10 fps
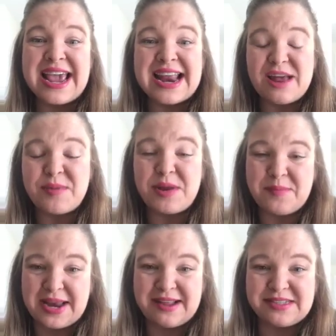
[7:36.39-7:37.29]
And I've been
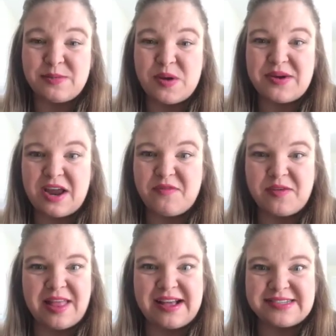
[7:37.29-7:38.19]
in maintenance mode now
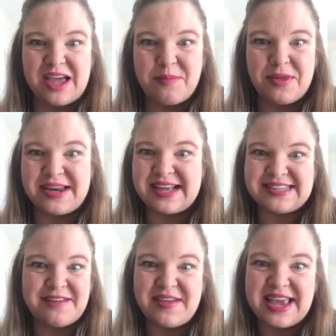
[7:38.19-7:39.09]
for the last couple of
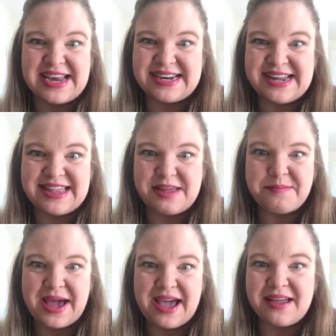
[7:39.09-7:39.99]
days, haven't gained
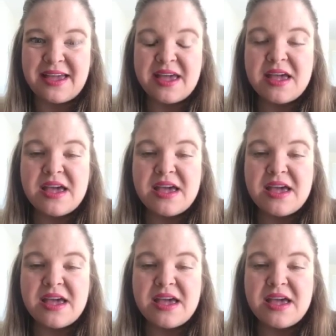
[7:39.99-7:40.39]
anything back.